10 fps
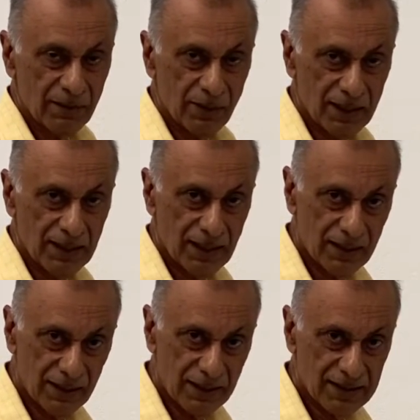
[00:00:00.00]
But in
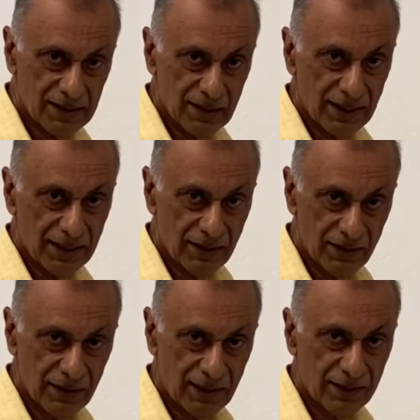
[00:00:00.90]
other cases like
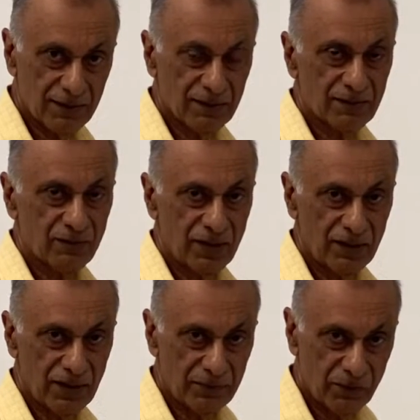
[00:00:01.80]
undercut,
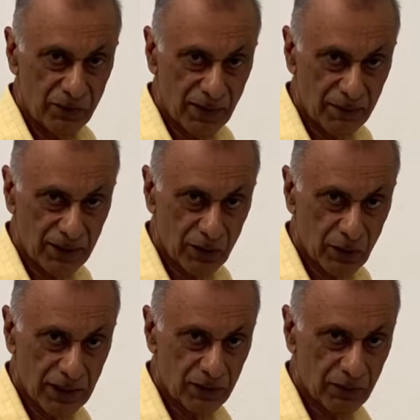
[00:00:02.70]
we, we may be
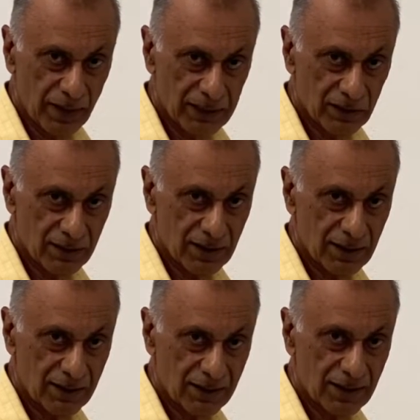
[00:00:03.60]
required to measure the
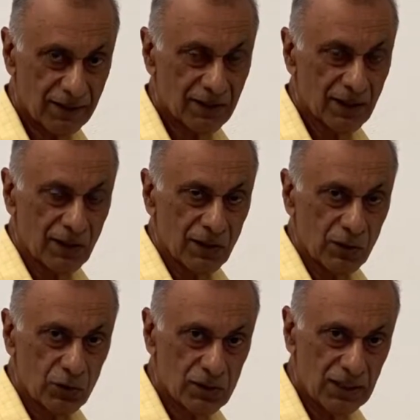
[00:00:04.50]
undercut
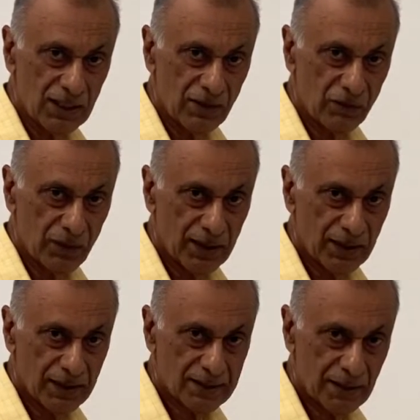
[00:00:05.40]
to see if we can
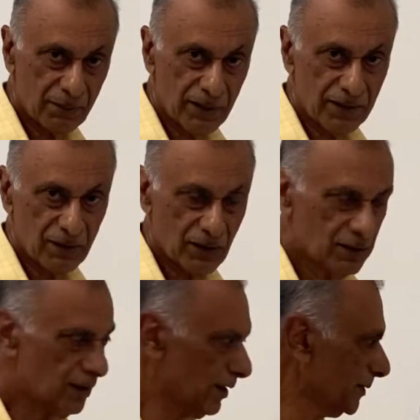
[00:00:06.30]
accept it or
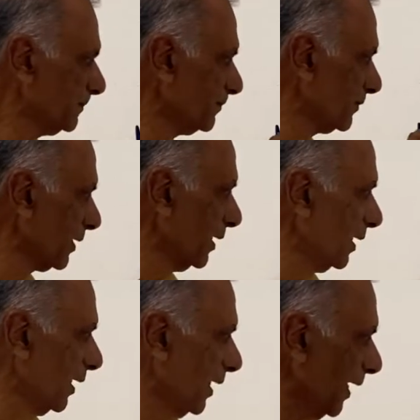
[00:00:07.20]
not.
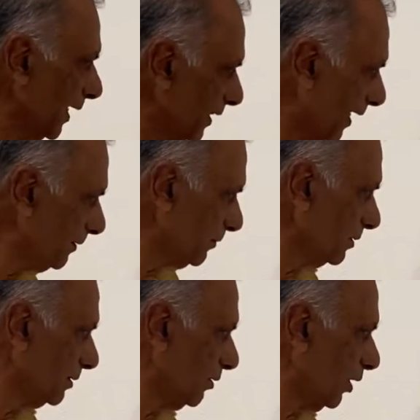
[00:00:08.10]
And then
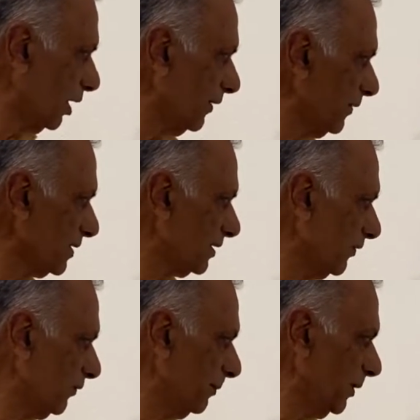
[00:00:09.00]
all of this
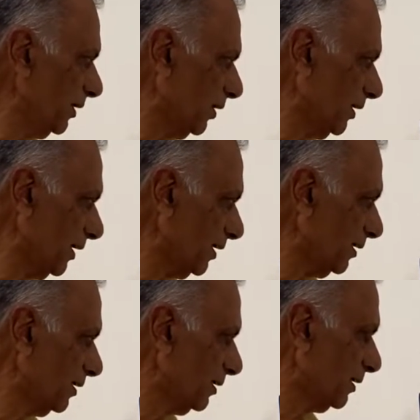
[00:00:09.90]
stuff will be on
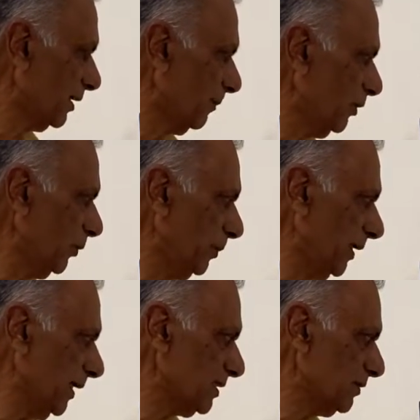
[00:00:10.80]
a
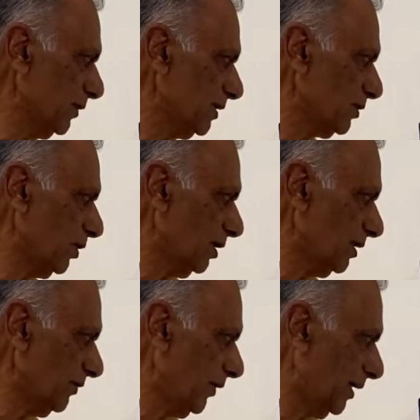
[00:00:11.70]
WPS, which is called
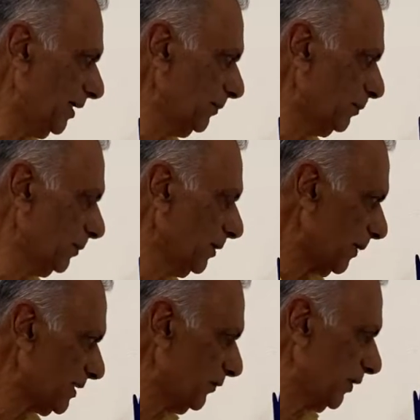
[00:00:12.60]
the welding
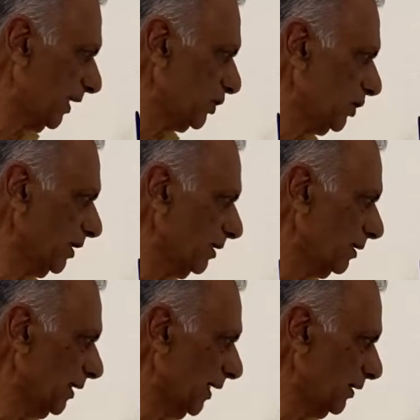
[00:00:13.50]
specification.
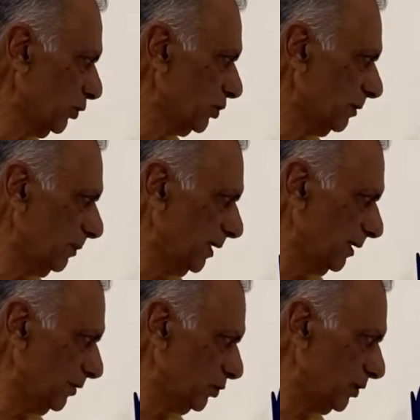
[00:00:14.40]
And you should be,
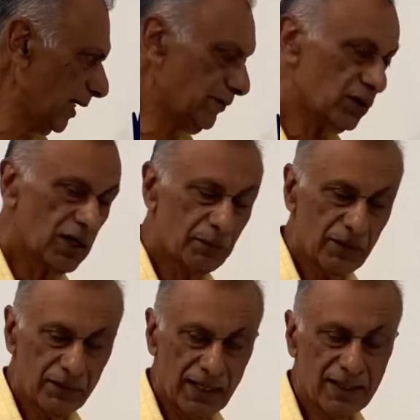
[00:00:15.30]
you should have a copy
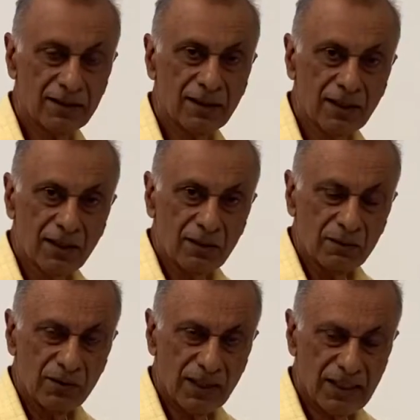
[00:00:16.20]
of that
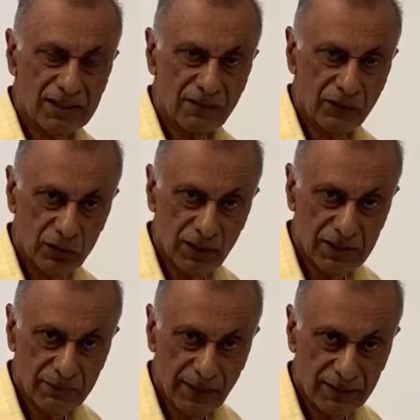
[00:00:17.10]
uh, as a visual
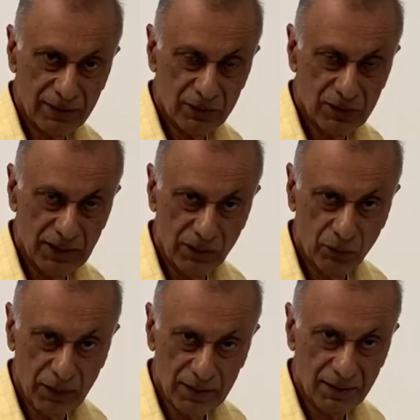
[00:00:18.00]
inspector to see
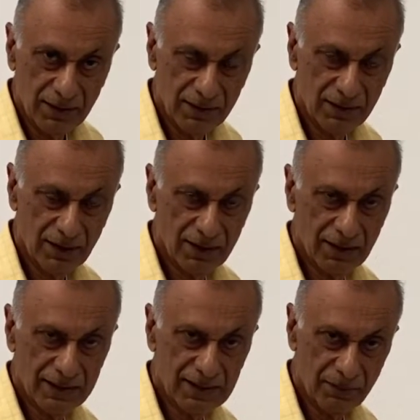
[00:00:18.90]
what are the
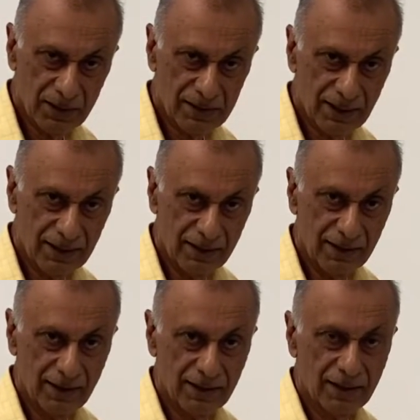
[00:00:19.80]
acceptance
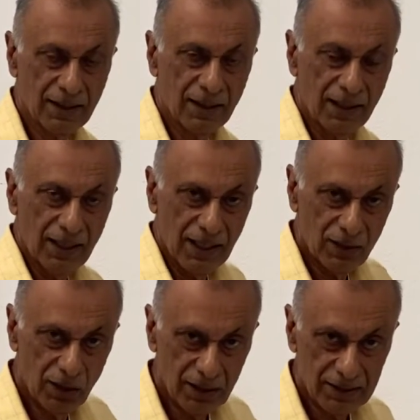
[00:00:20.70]
criteria and
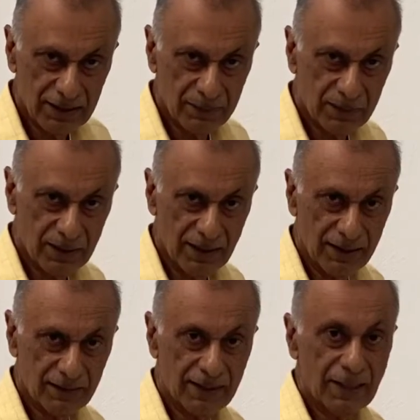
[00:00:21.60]
all the steps are
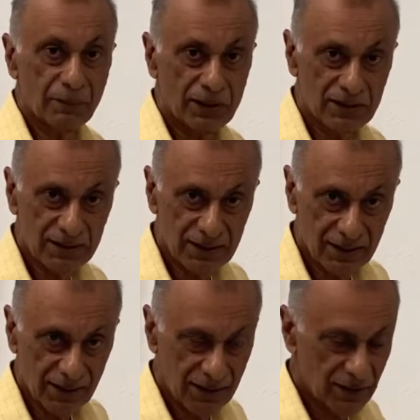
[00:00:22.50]
there, the temperatures are
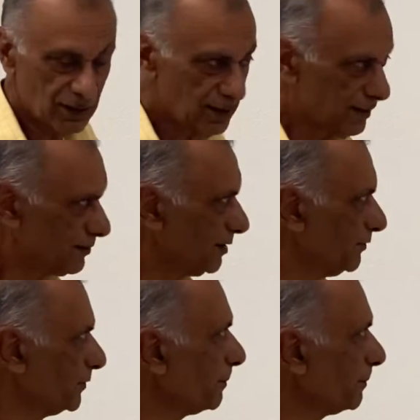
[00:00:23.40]
there and all that stuff.